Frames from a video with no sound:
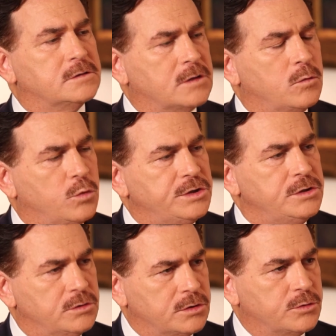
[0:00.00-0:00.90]
So wouldn't
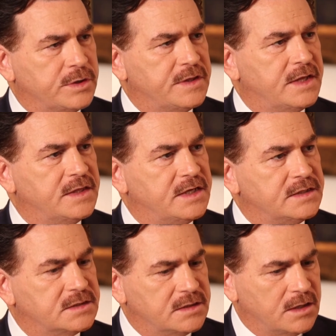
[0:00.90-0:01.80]
you agree then that
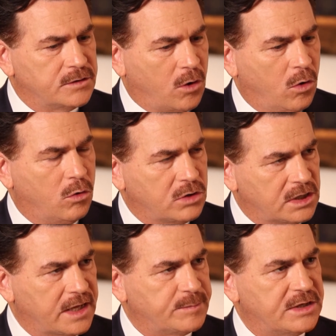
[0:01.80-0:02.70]
it's the whole
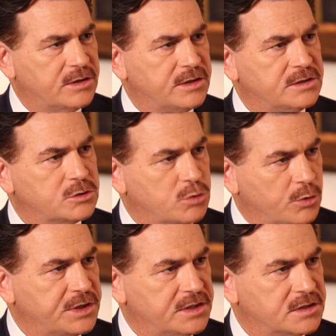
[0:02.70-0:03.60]
claim here is
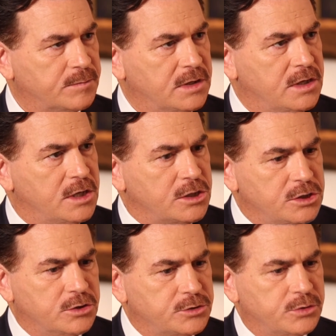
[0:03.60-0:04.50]
cronyism?
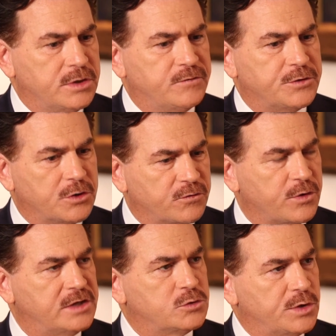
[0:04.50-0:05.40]
You're doing for your
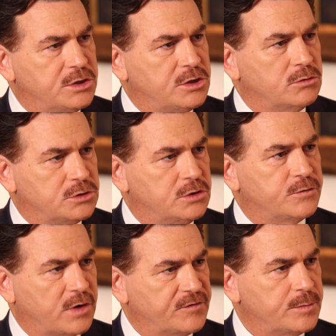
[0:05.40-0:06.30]
friends what you don't do
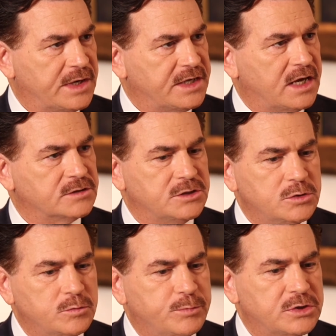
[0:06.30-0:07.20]
for everybody else.
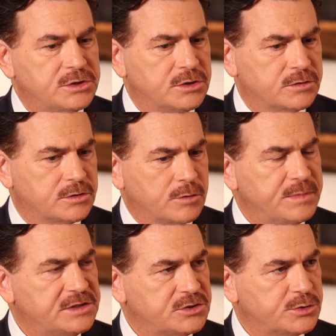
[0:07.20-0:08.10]
You push your
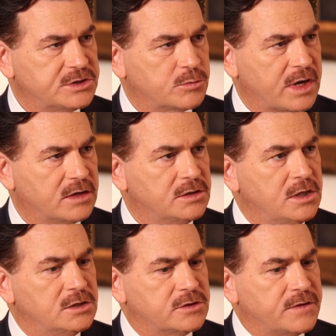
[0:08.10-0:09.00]
ministries around
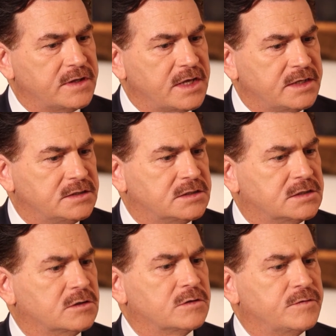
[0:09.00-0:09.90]
so that they
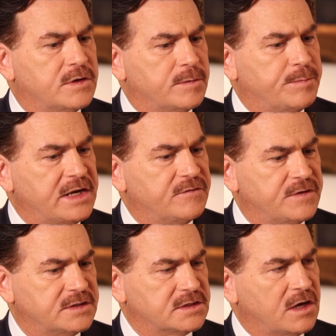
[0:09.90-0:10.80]
serve the
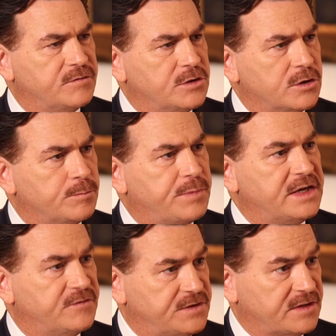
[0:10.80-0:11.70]
benefits of your
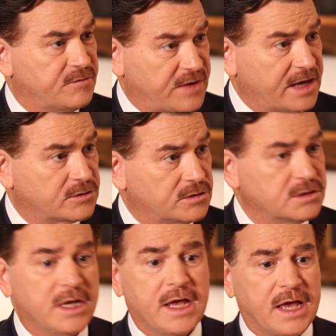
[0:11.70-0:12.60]
benefit factors
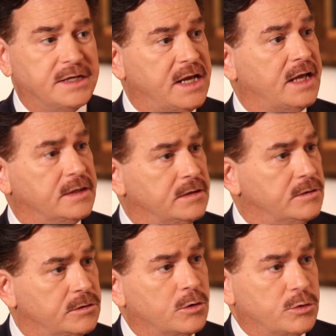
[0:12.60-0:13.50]
and not
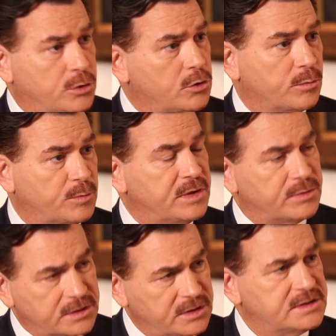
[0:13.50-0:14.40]
the normal
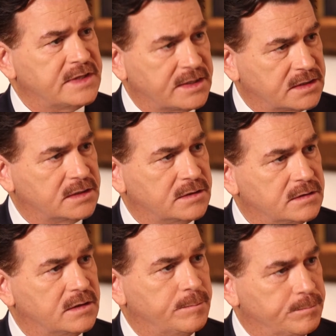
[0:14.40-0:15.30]
people. Isn't that
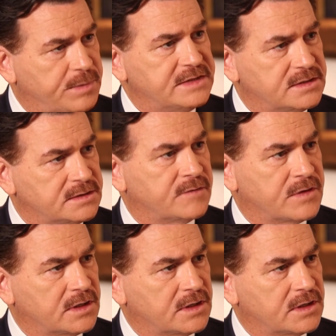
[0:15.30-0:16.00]
the basis of the